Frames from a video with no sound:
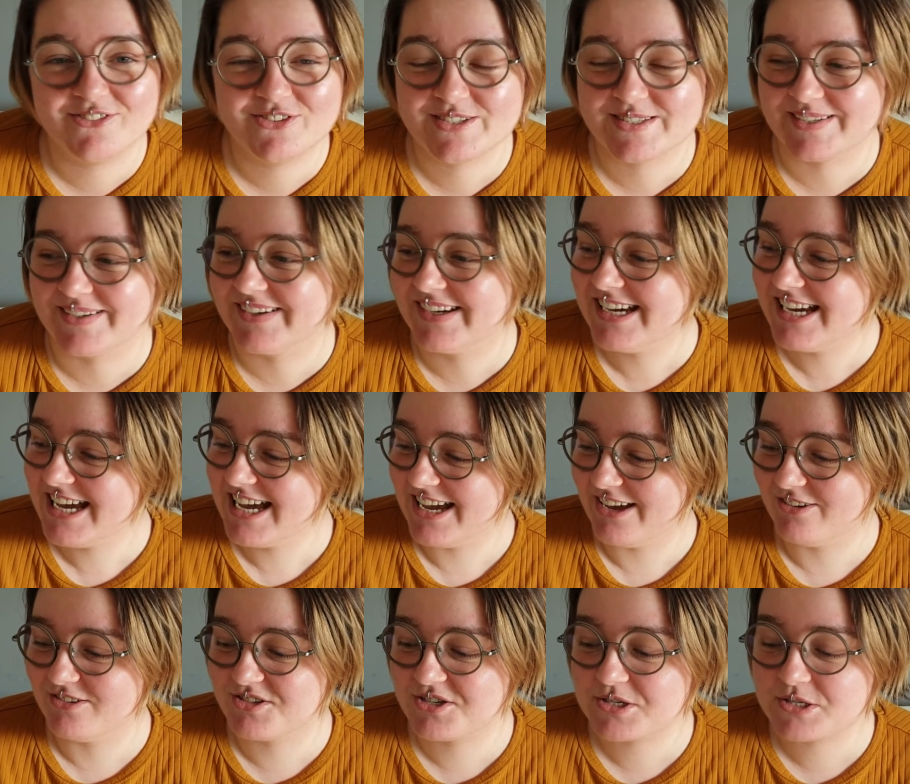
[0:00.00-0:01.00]
So it
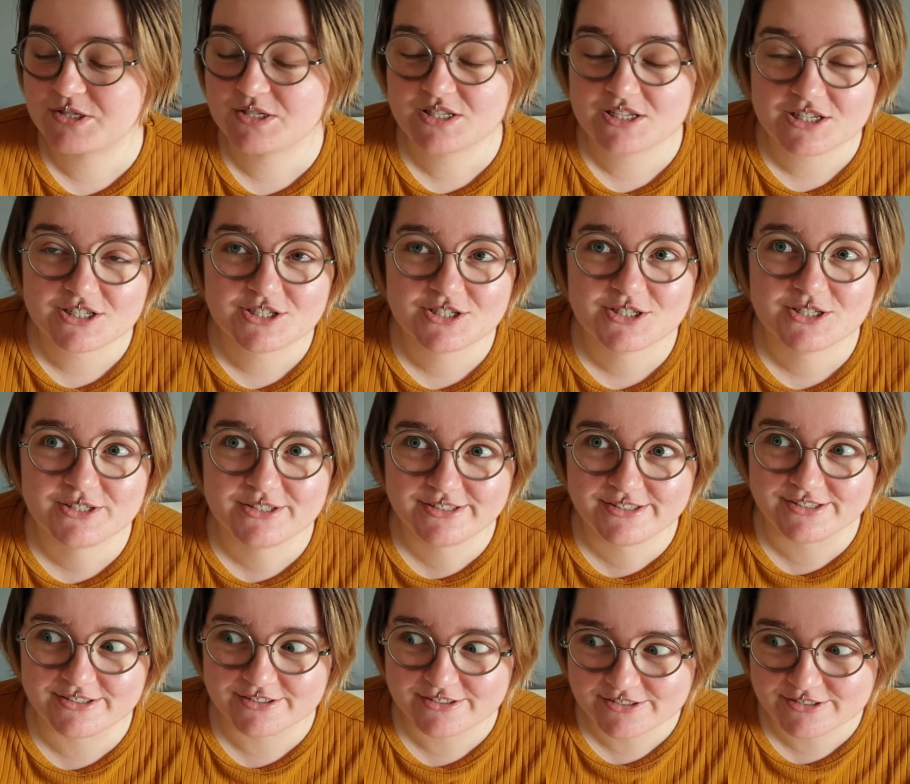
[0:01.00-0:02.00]
was just such a
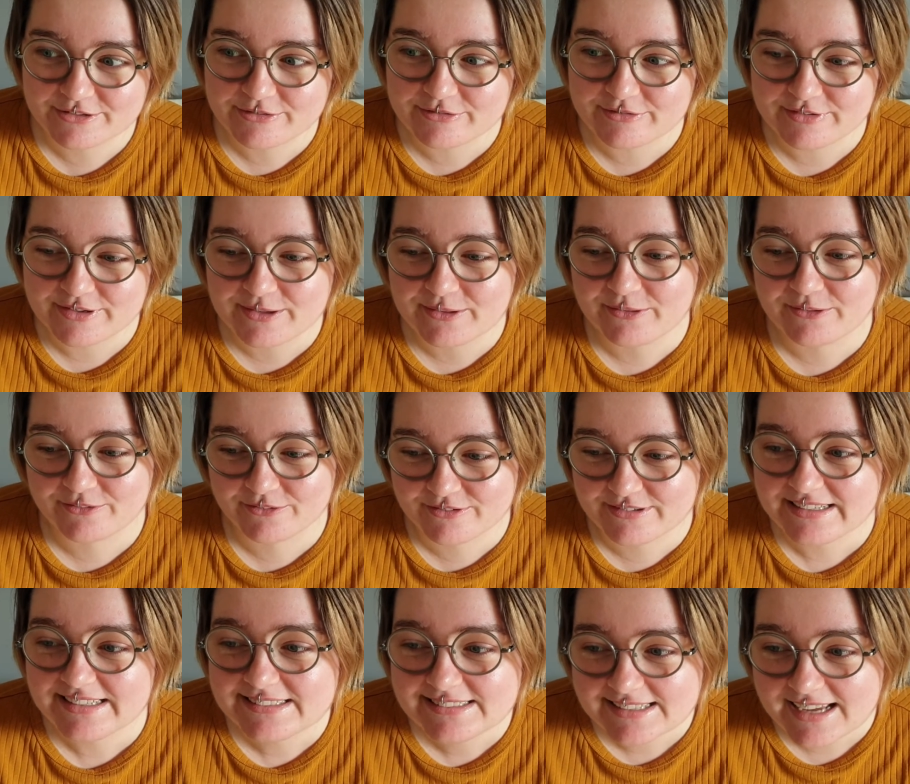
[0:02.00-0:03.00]
good feel
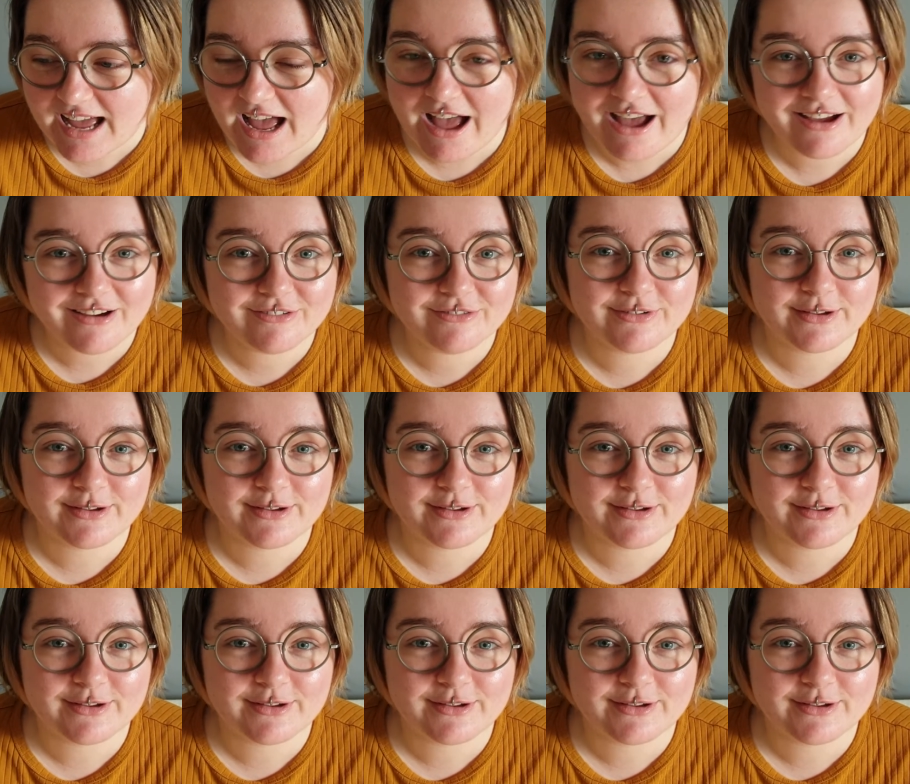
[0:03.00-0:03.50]
read to have,